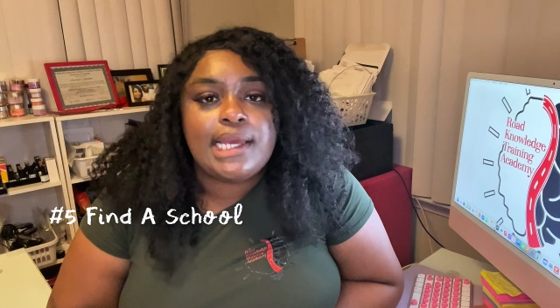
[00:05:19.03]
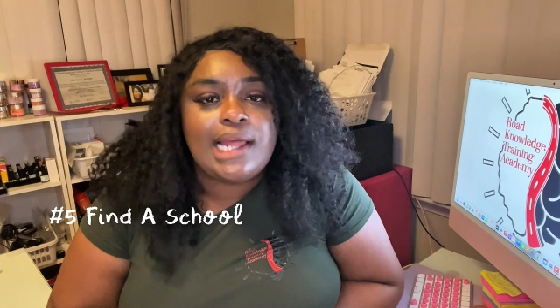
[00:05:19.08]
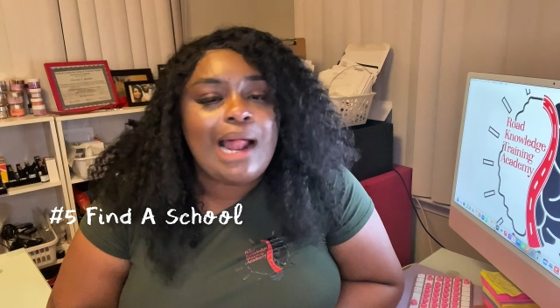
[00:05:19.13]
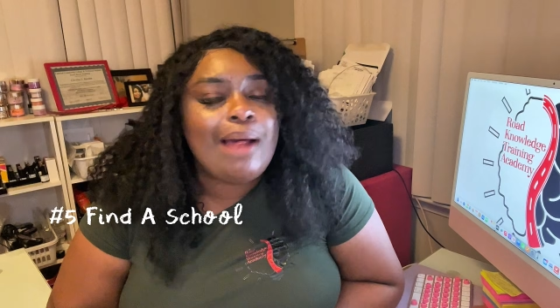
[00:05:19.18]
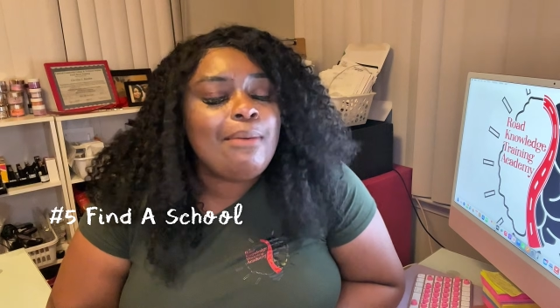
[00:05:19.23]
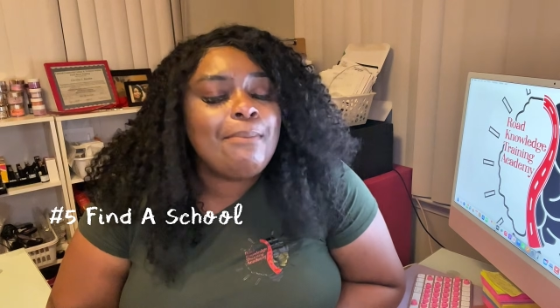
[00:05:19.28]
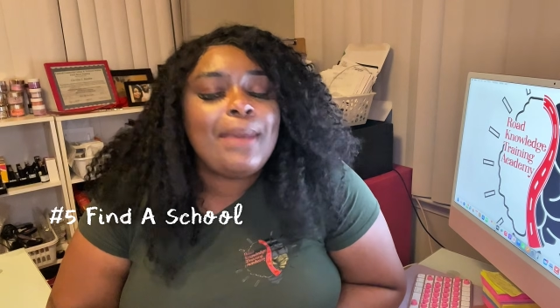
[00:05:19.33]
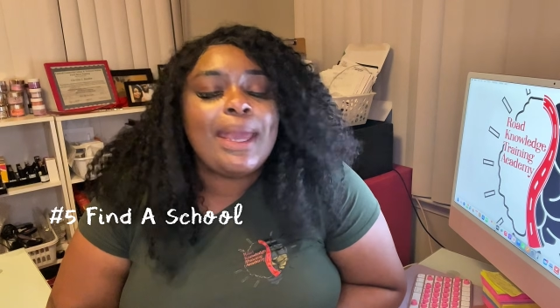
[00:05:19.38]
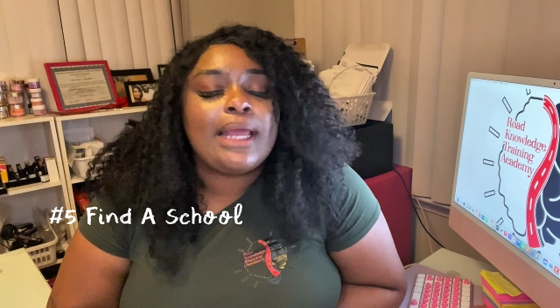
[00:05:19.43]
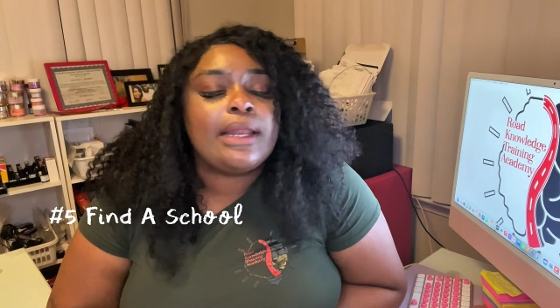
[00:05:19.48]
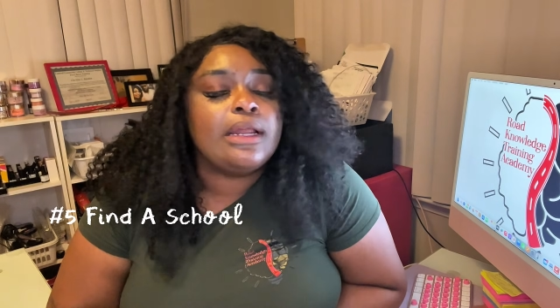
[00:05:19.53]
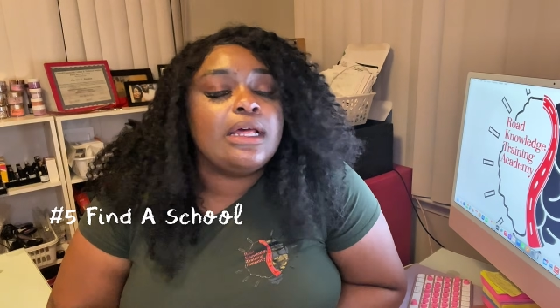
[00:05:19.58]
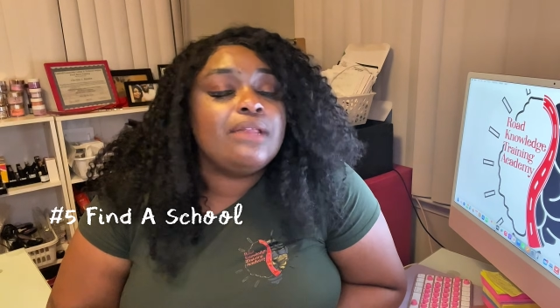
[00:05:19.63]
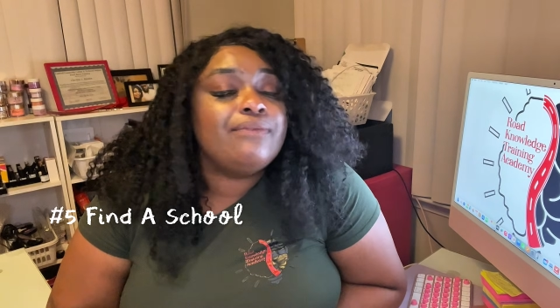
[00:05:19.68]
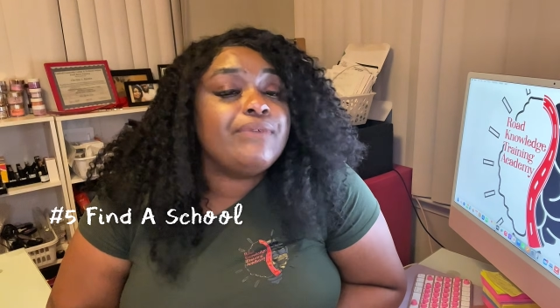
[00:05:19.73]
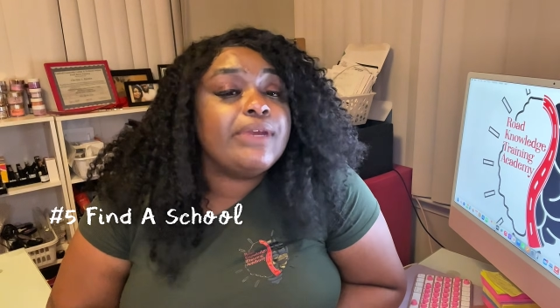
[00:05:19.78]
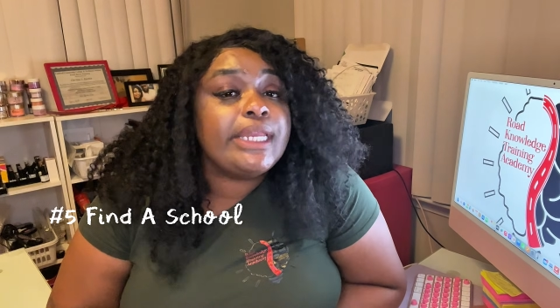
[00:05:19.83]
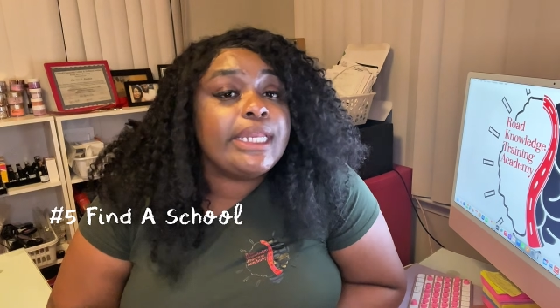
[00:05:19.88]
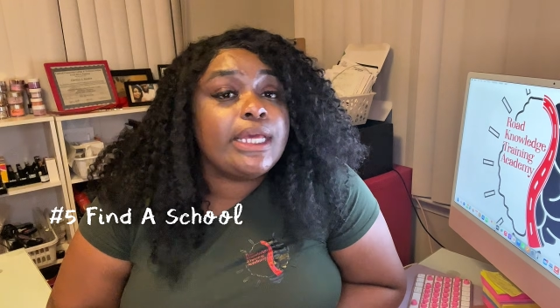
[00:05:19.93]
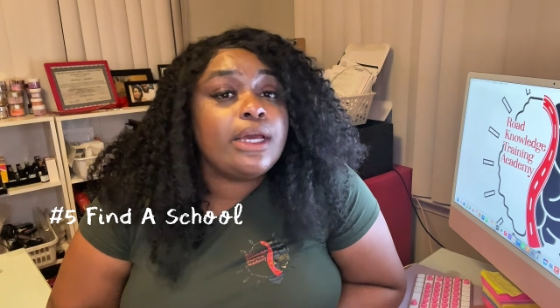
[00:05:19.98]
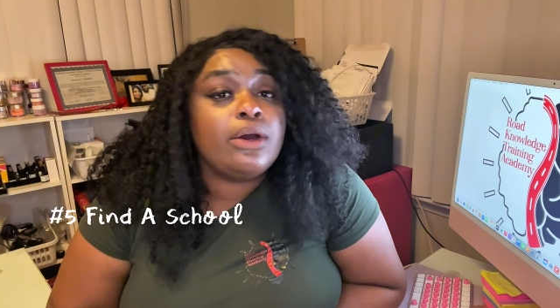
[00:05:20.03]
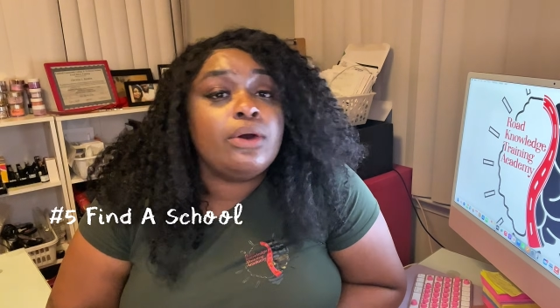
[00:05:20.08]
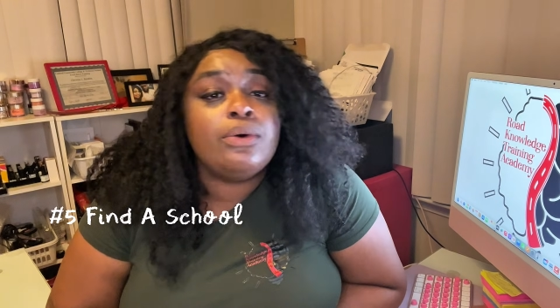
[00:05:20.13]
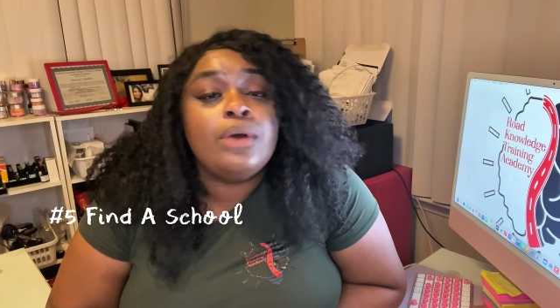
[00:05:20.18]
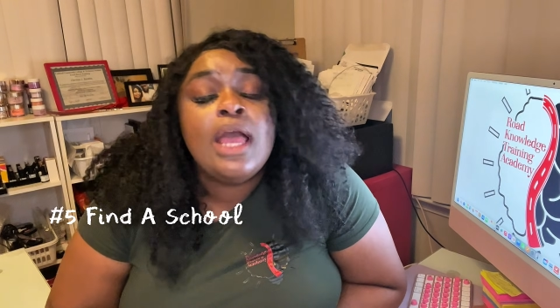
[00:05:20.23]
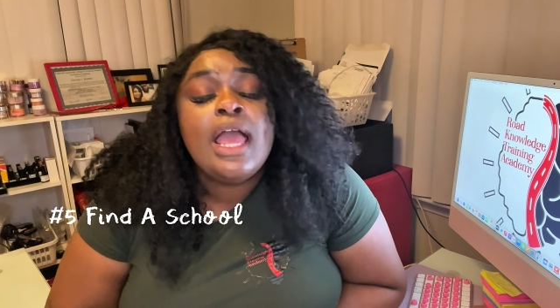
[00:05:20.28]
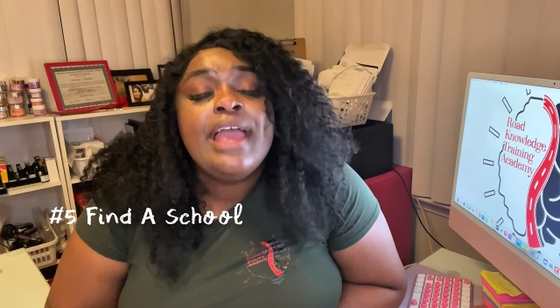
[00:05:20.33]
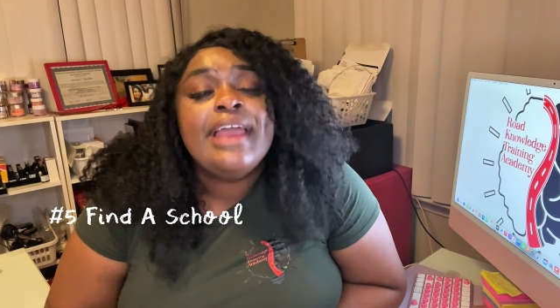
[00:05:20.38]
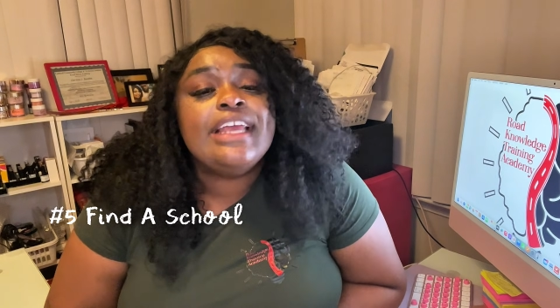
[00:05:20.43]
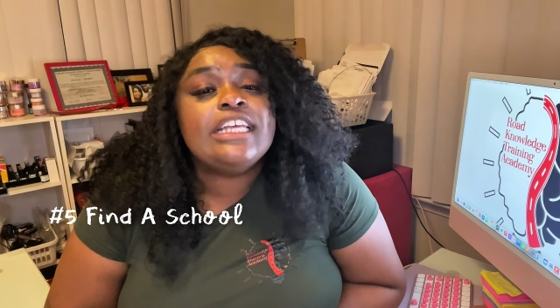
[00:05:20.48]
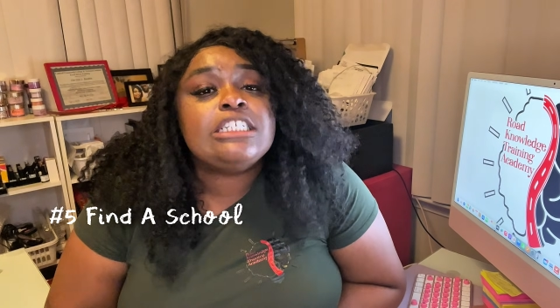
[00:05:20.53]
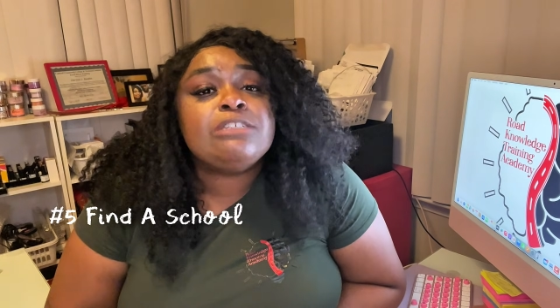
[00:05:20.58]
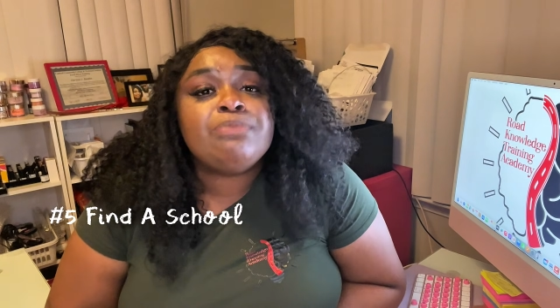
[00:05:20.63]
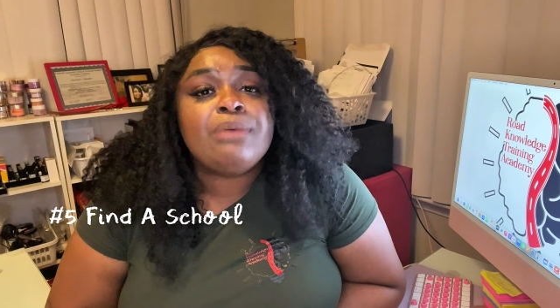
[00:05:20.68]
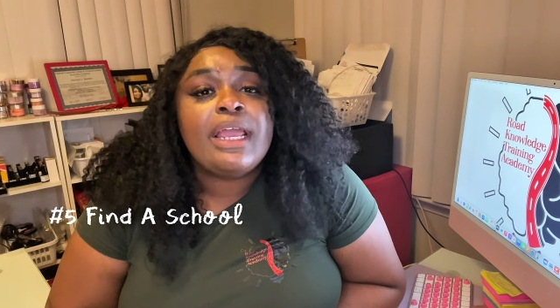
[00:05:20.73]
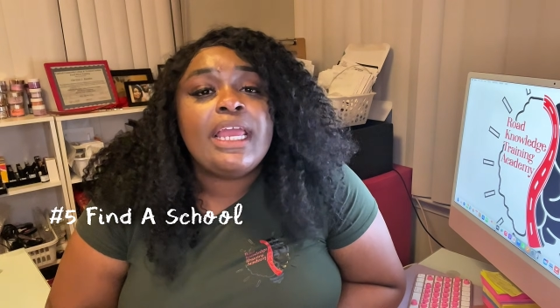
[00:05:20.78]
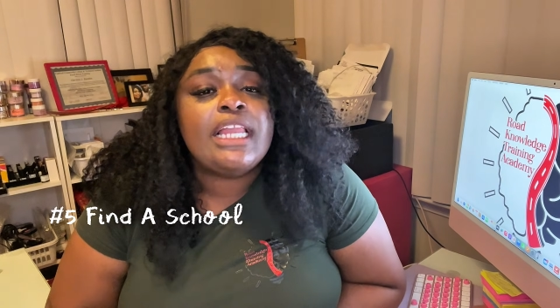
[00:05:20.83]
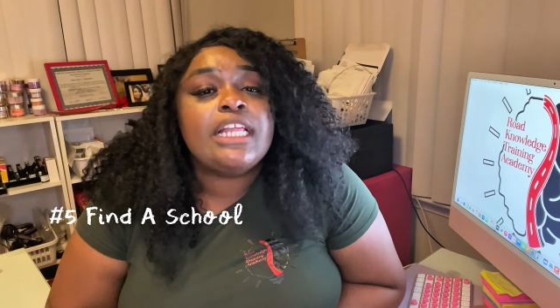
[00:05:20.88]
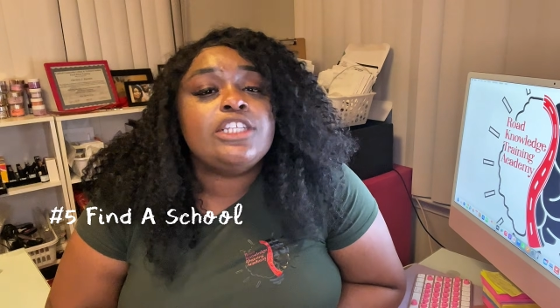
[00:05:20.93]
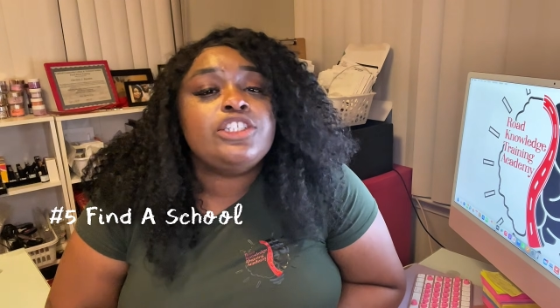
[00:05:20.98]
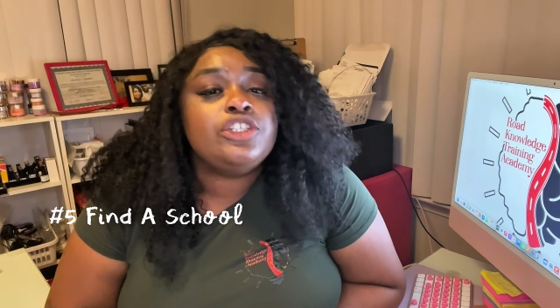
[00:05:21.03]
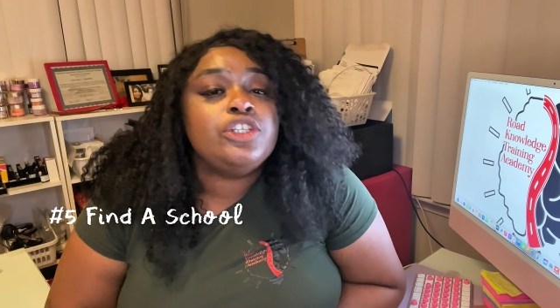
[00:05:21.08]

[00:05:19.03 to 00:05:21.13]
I'll make another video explaining to